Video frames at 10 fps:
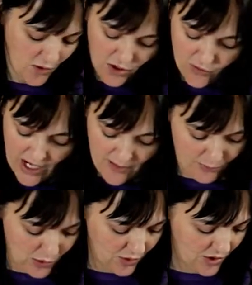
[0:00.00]
a great
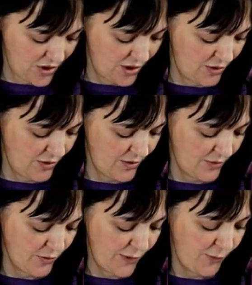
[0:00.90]
book to
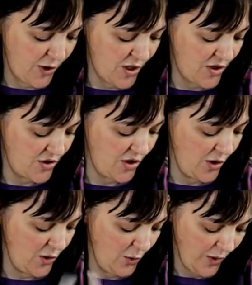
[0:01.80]
refer
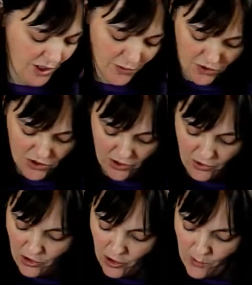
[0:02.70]
to when you want to
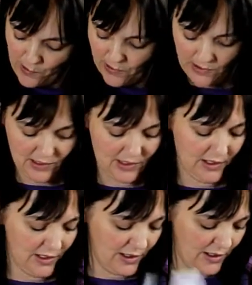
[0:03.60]
look up
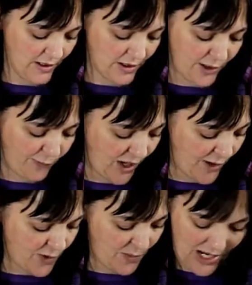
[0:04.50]
your
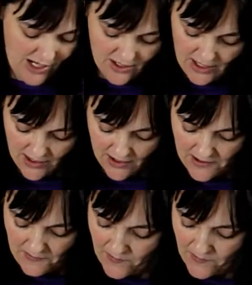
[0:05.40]
favourite paintings